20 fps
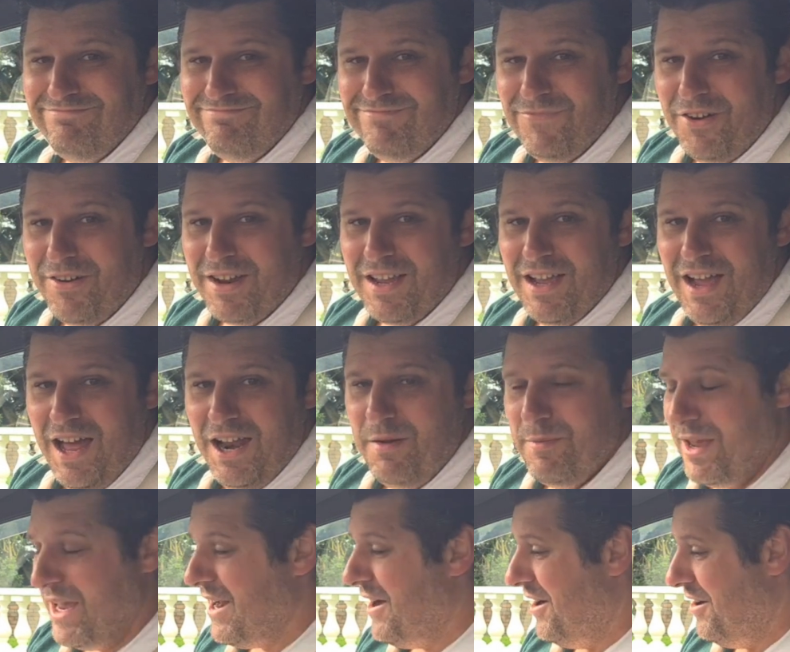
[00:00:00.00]
They're
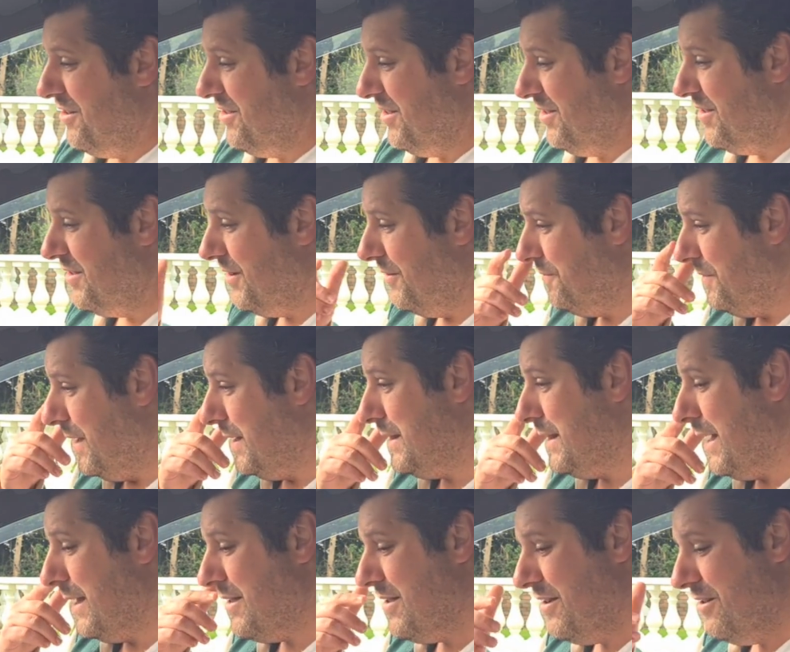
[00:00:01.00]
economy cars and stuff like
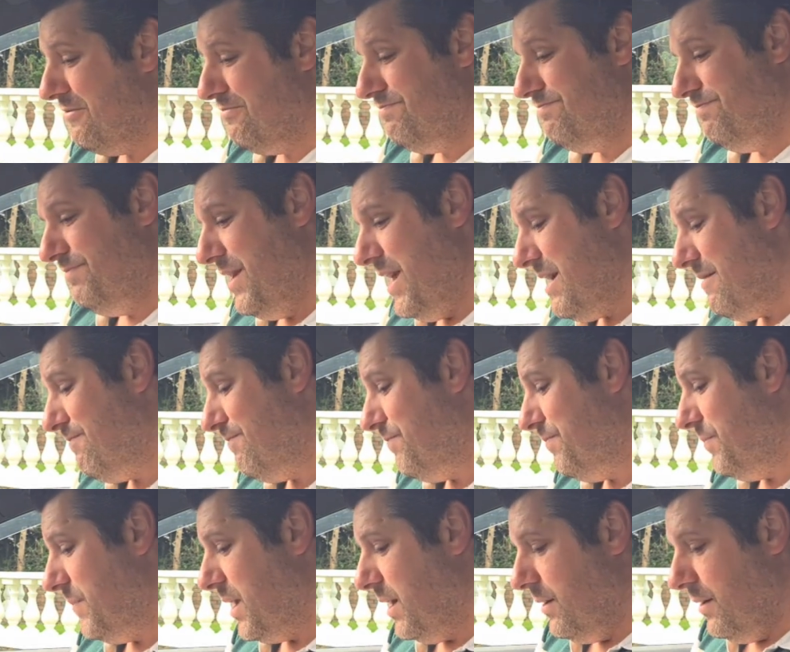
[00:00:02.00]
that, so yeah.
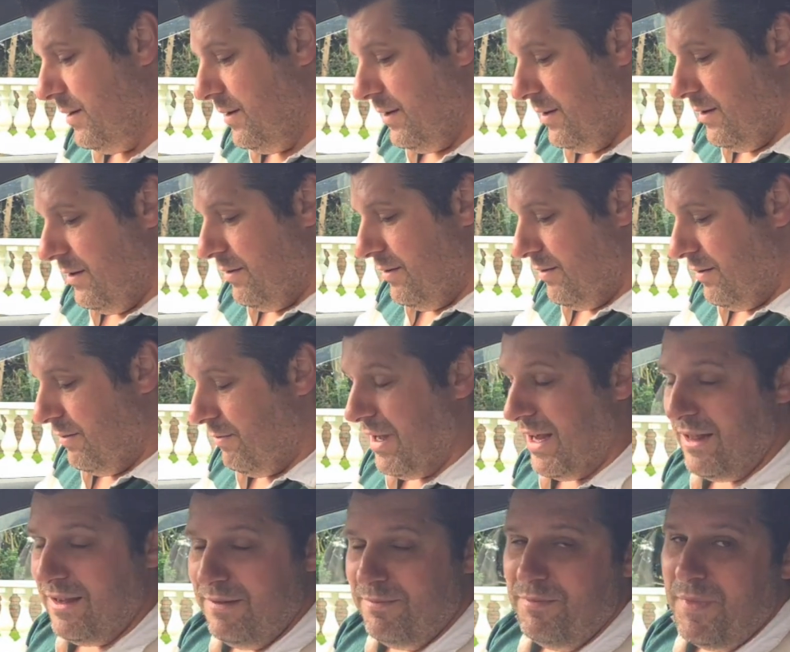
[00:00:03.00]

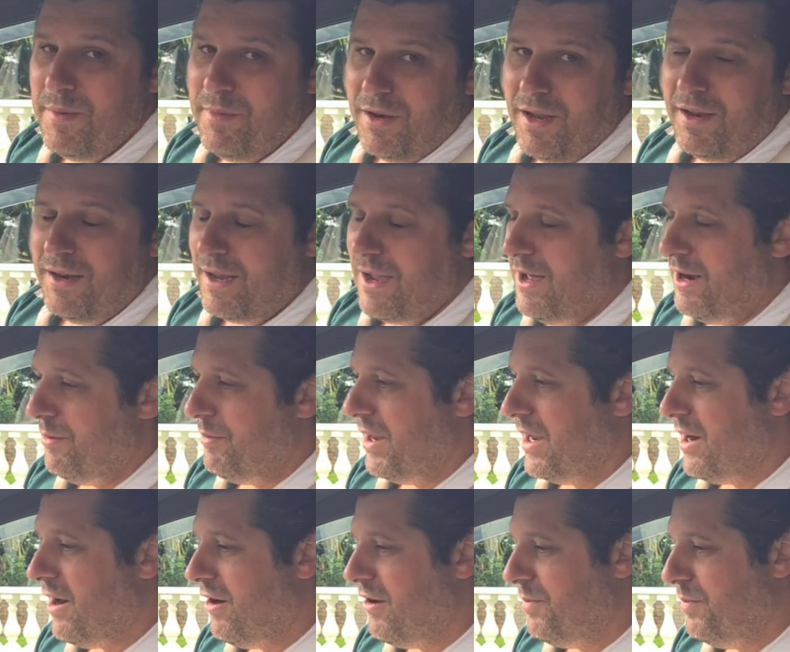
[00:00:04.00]
Well, maybe not economy
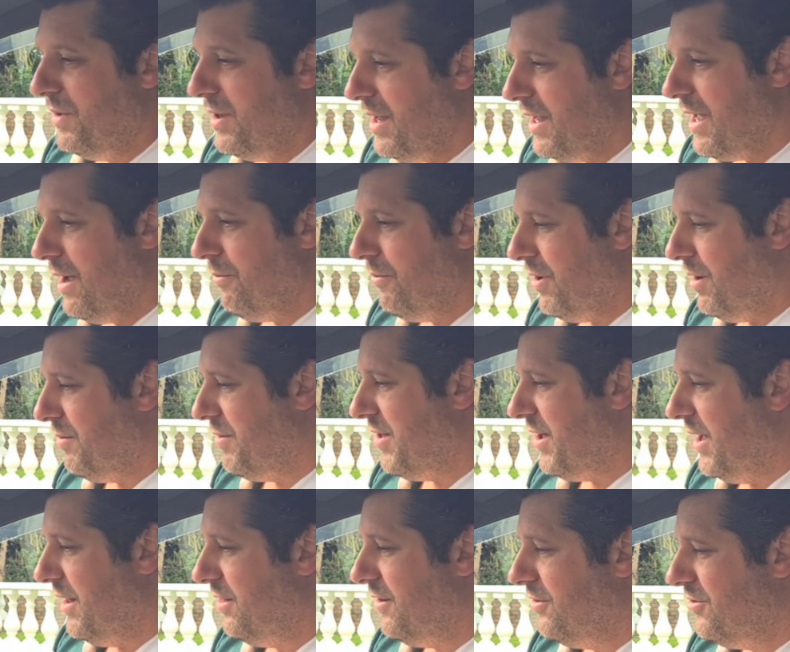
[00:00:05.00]
cars, but you get what I'm
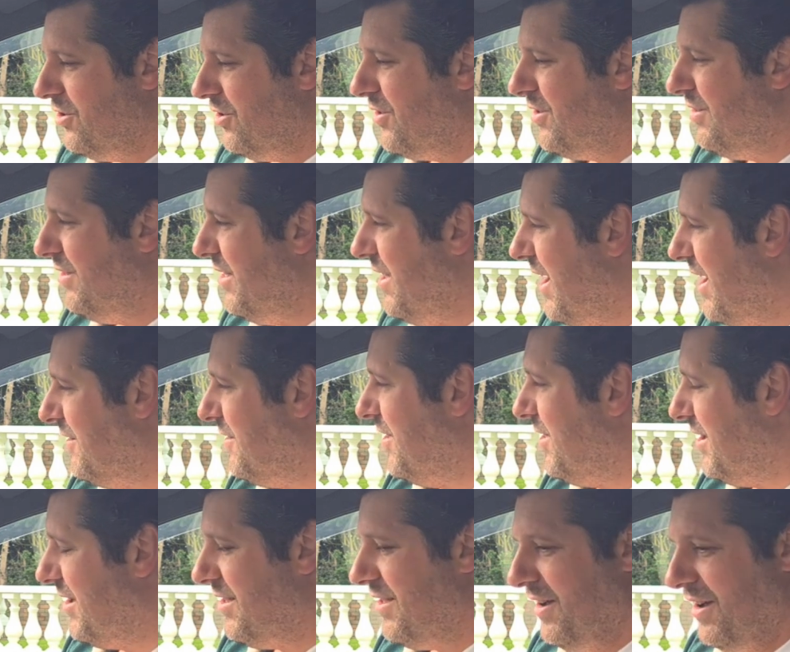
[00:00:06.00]
saying. They're just not
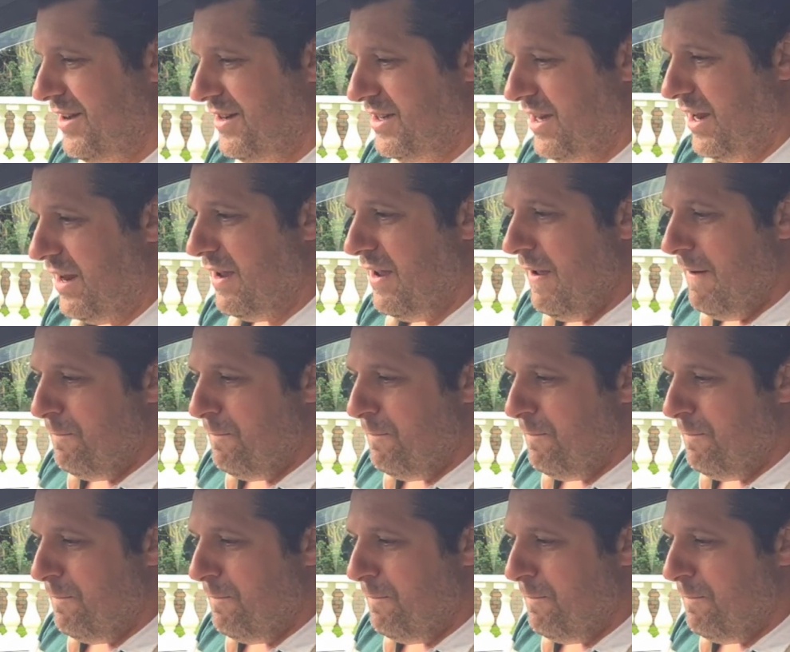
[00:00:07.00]
as exciting.